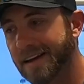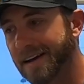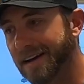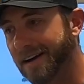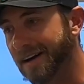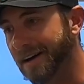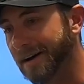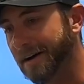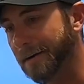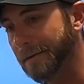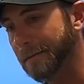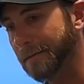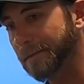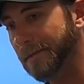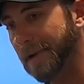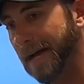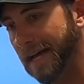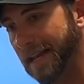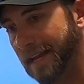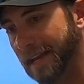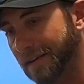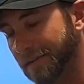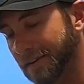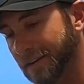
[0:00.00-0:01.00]

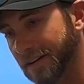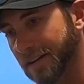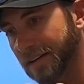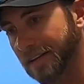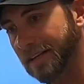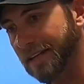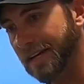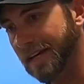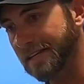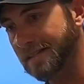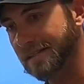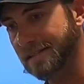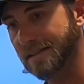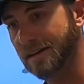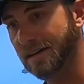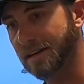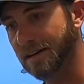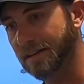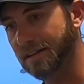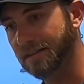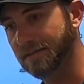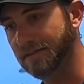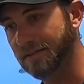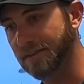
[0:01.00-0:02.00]
I never could catch the
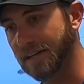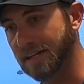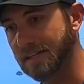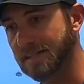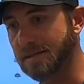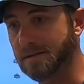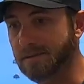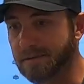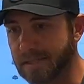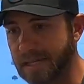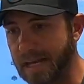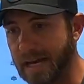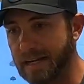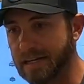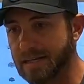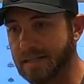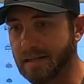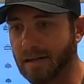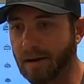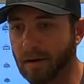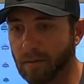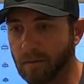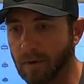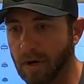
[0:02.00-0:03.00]
other fish. There was
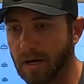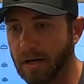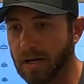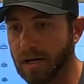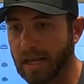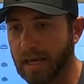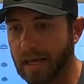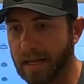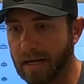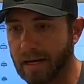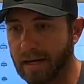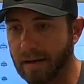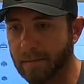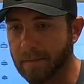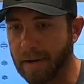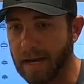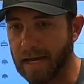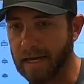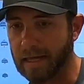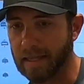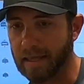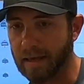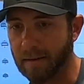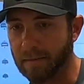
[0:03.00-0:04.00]
actually a run-in the
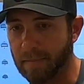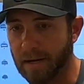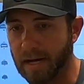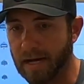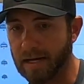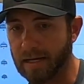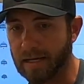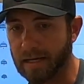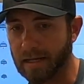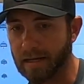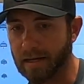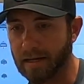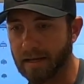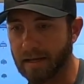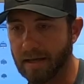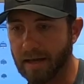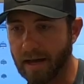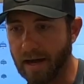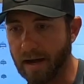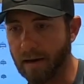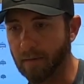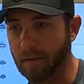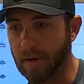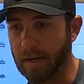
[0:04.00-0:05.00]
back of that pocket.
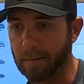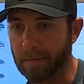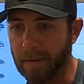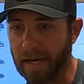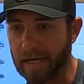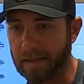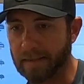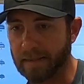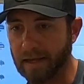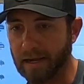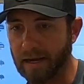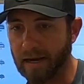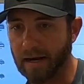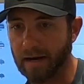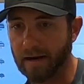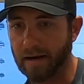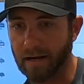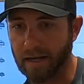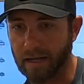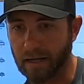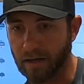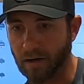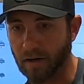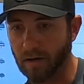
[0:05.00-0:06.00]
I went back there
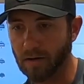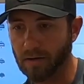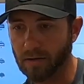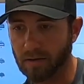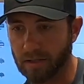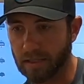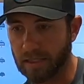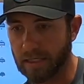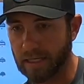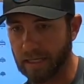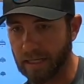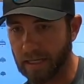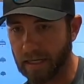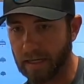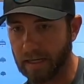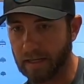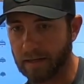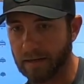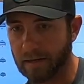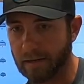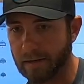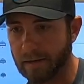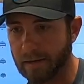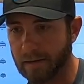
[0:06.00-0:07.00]
and culled
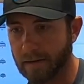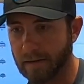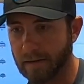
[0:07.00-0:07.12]
again,